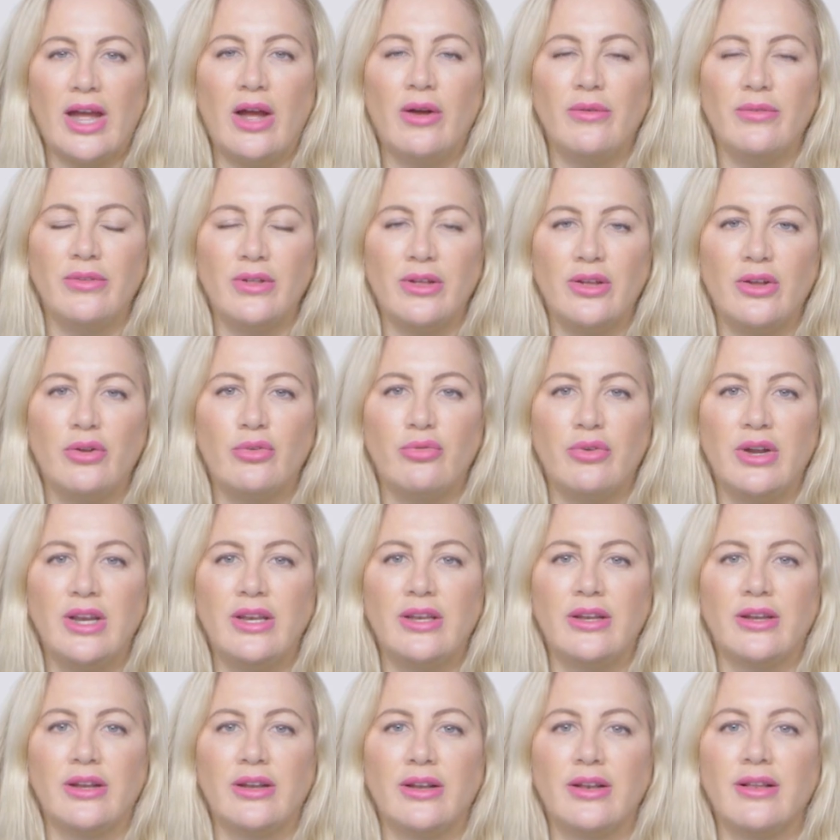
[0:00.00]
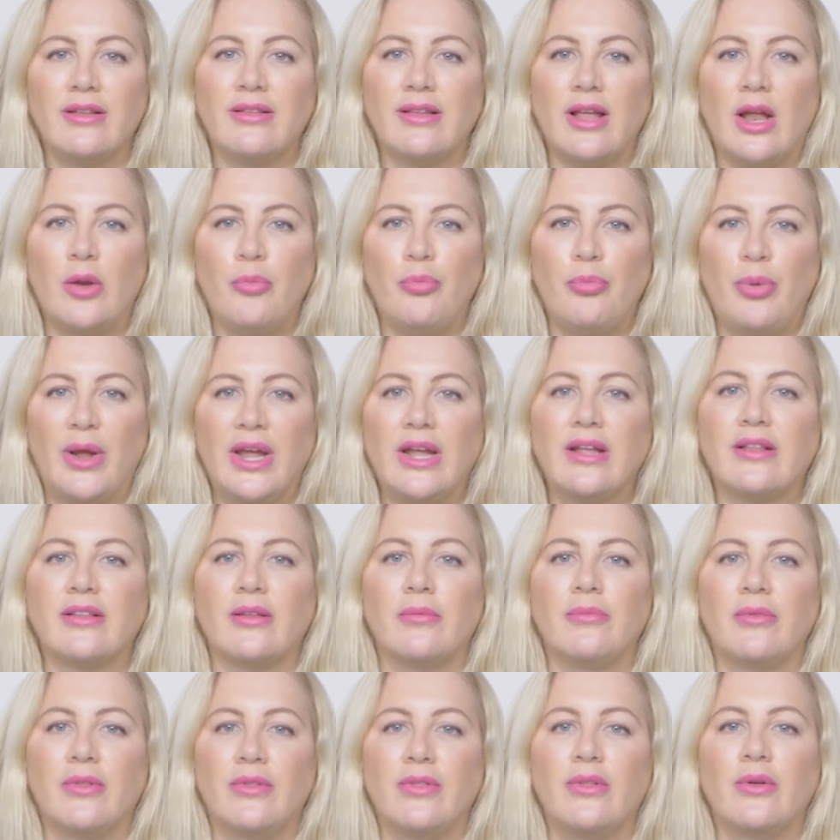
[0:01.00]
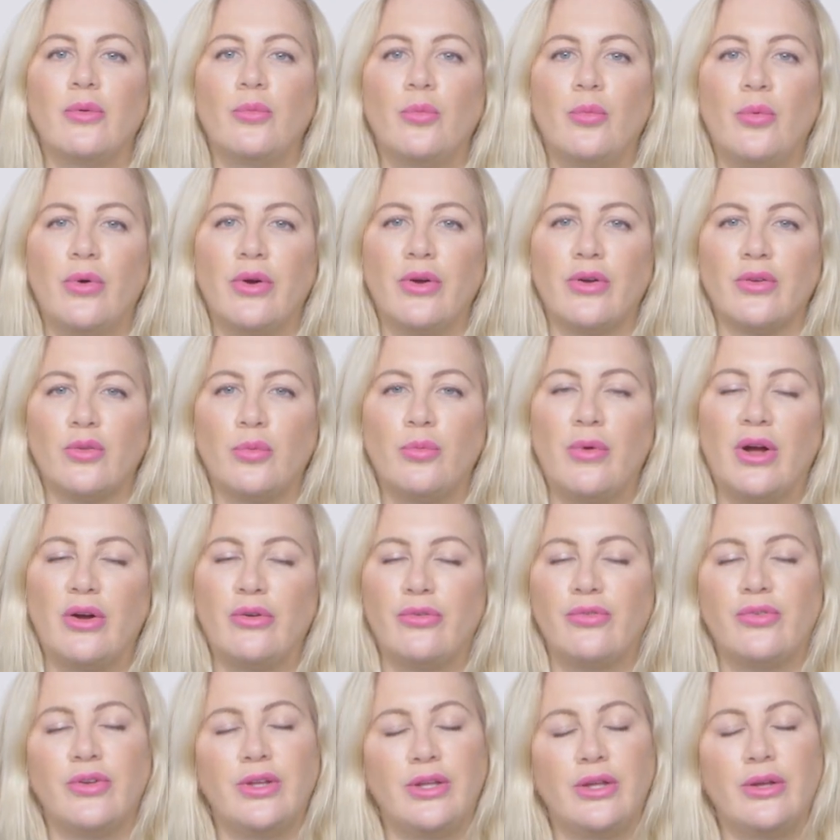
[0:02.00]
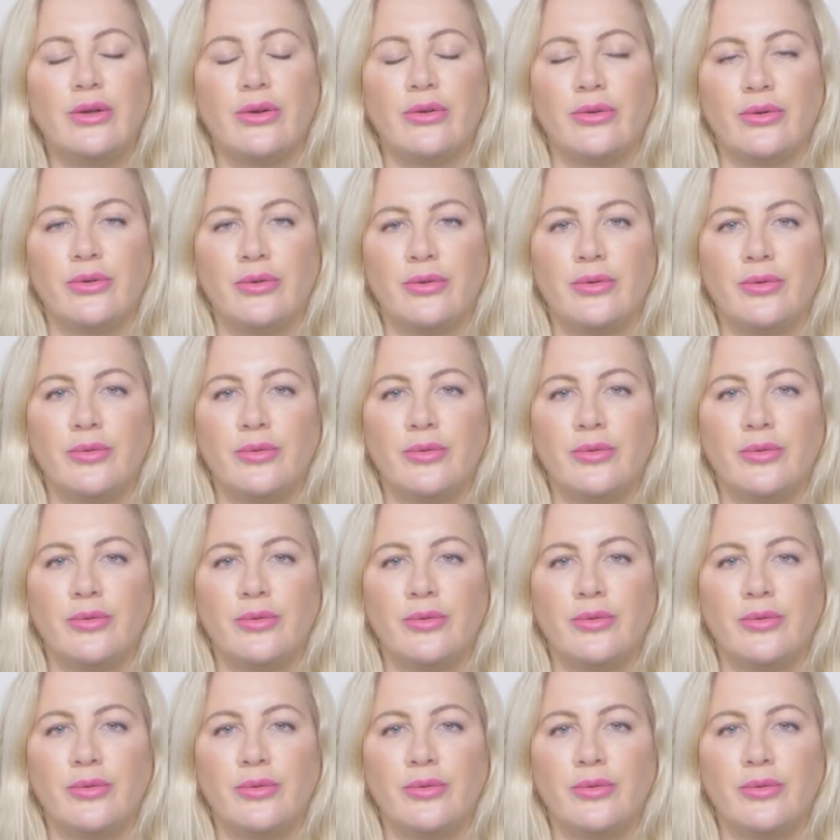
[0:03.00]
out the ingredients and pick something that works well for you.